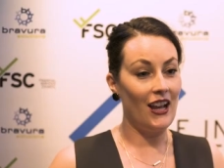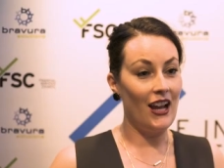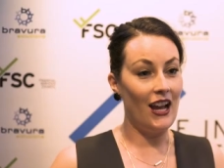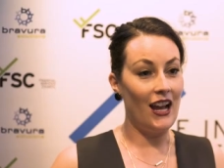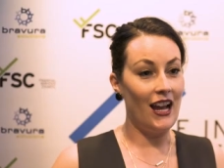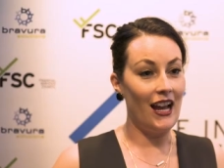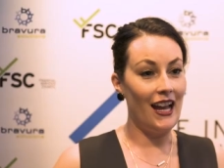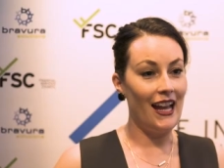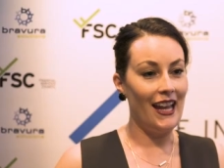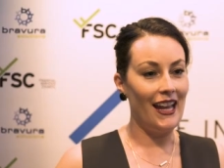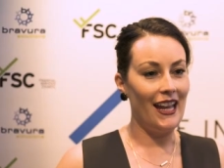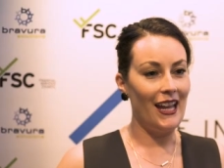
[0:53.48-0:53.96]

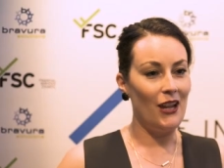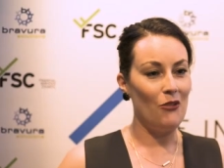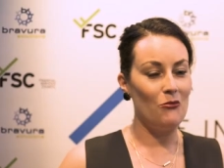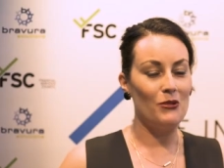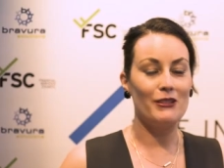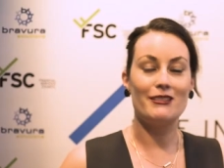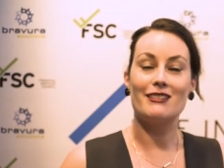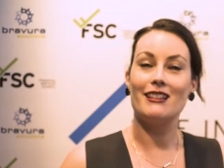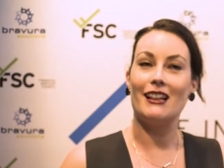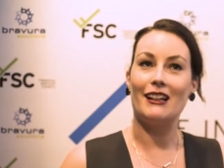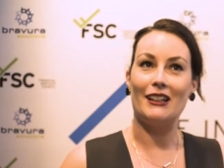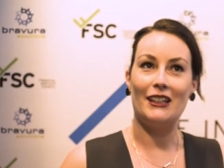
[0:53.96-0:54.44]
I
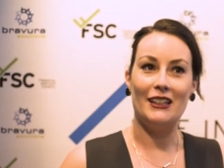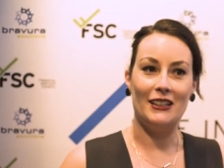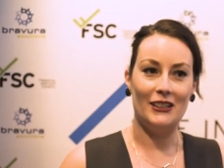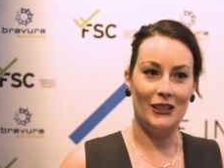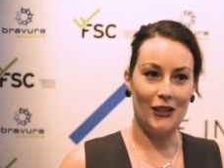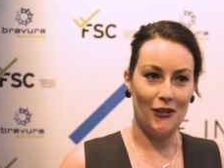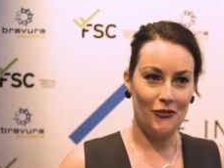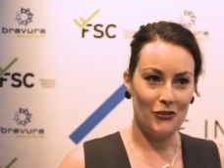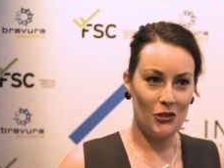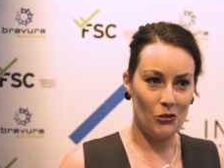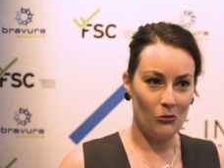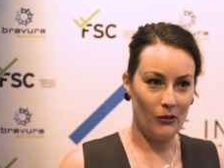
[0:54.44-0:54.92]
was lucky
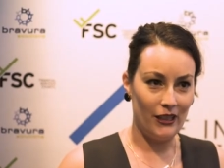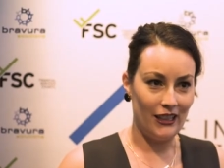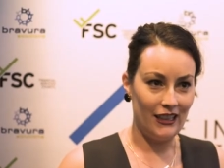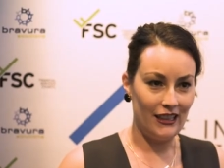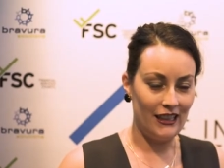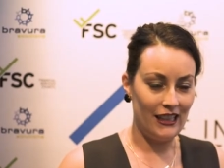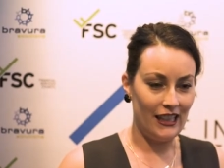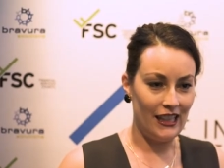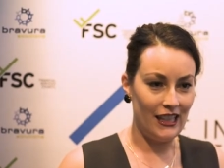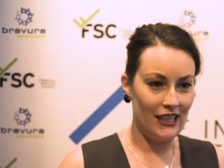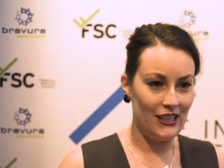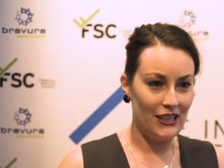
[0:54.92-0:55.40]
enough to
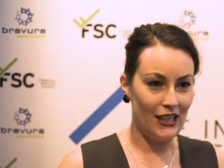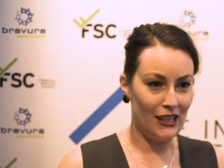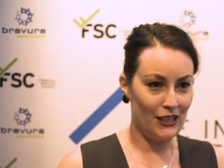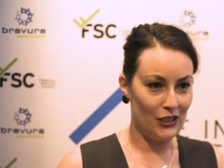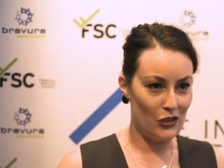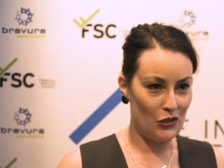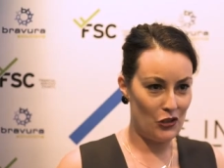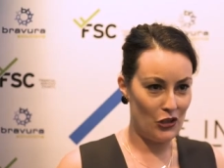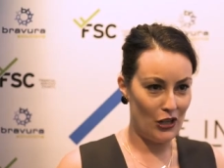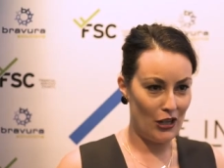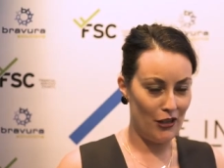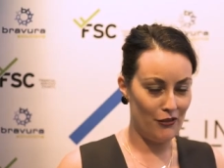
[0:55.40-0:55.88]
win the Young
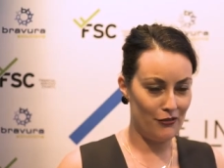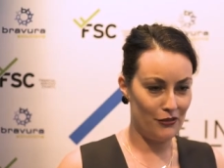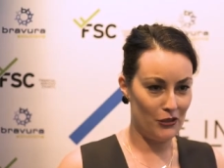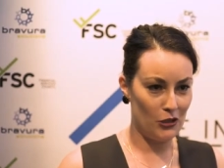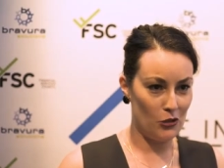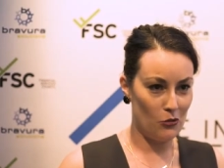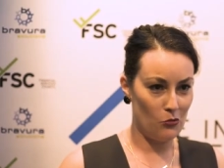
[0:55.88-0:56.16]
Achiever